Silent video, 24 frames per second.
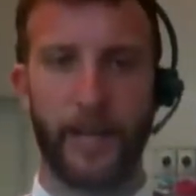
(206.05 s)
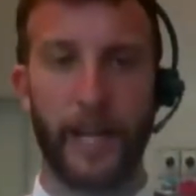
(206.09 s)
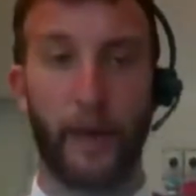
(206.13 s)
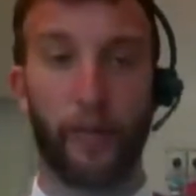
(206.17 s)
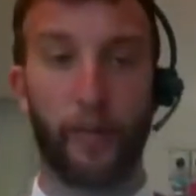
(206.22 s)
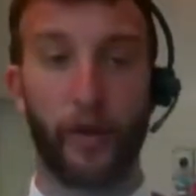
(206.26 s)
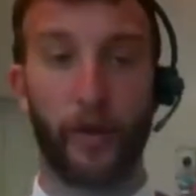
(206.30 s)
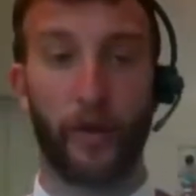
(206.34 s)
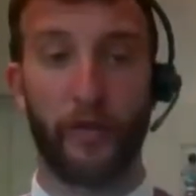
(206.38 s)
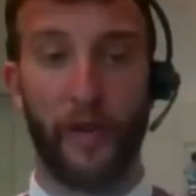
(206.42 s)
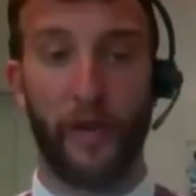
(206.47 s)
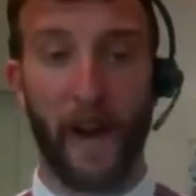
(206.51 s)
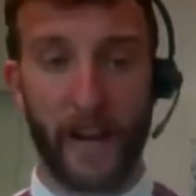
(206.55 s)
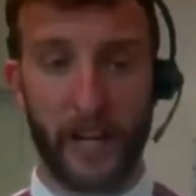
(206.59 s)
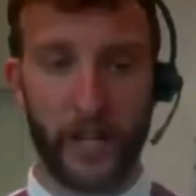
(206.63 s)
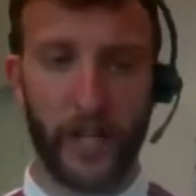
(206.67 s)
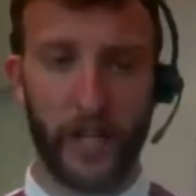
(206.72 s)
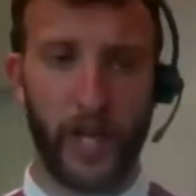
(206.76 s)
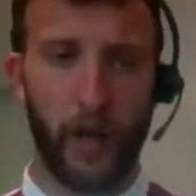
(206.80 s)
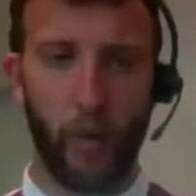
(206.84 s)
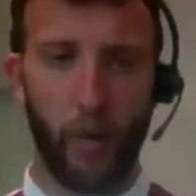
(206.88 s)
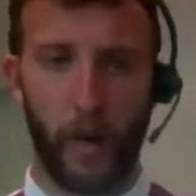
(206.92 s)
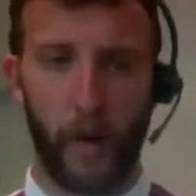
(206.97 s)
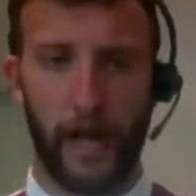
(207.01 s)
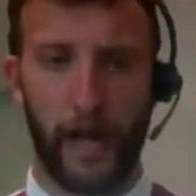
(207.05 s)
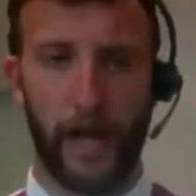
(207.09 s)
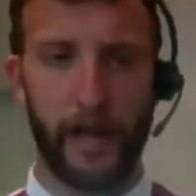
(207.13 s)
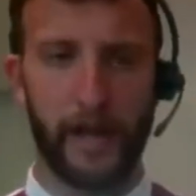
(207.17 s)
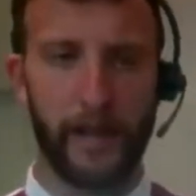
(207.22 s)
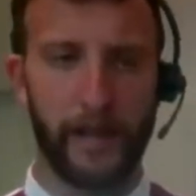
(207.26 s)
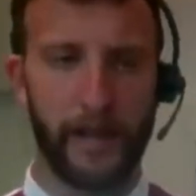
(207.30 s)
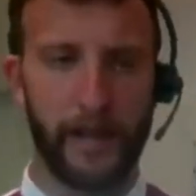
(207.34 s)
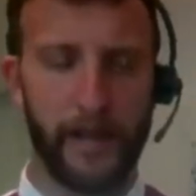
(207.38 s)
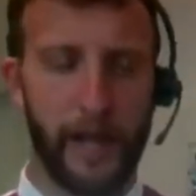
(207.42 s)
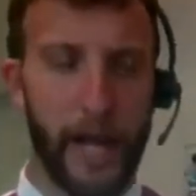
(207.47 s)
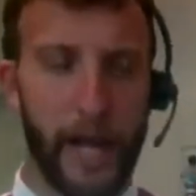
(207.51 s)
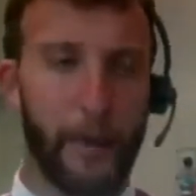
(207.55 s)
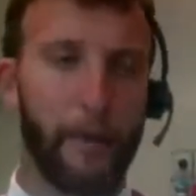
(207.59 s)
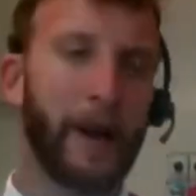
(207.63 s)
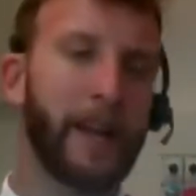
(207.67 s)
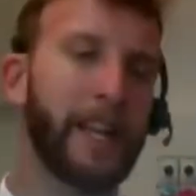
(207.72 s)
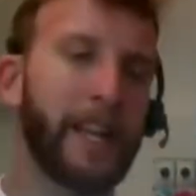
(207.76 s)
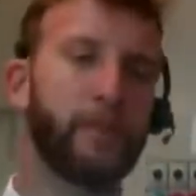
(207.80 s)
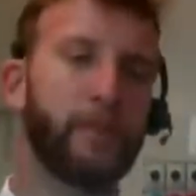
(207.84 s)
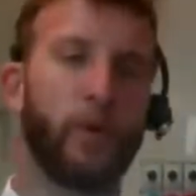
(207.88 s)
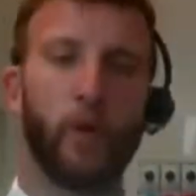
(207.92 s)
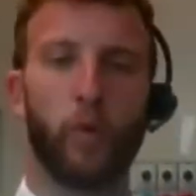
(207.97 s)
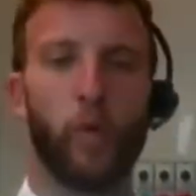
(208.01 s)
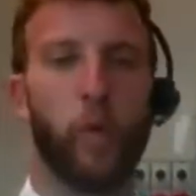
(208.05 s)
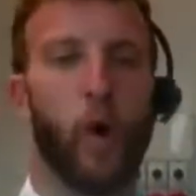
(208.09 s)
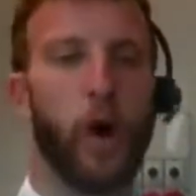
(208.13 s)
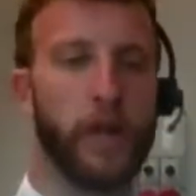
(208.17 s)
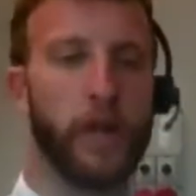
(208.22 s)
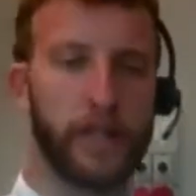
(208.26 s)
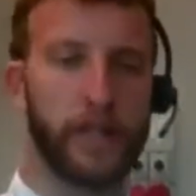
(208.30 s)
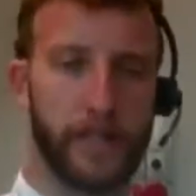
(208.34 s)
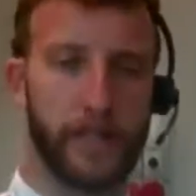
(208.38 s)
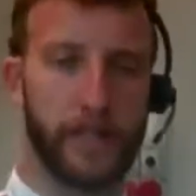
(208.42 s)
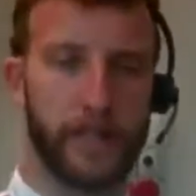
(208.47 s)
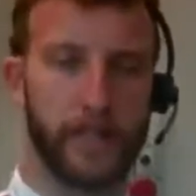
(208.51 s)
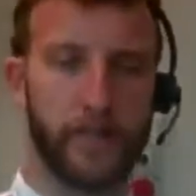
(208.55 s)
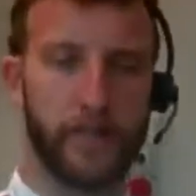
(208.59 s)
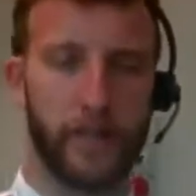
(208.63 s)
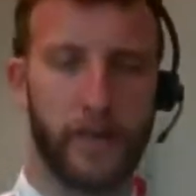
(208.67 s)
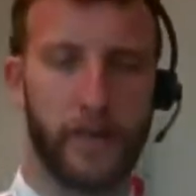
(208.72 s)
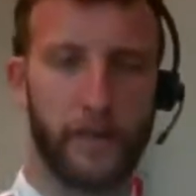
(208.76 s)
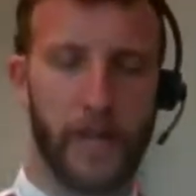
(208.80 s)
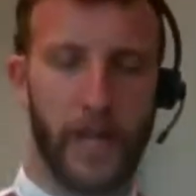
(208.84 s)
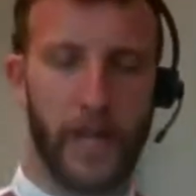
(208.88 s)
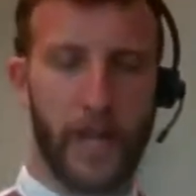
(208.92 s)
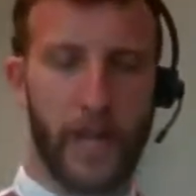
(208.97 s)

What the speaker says: in a professional way, but in small quantities.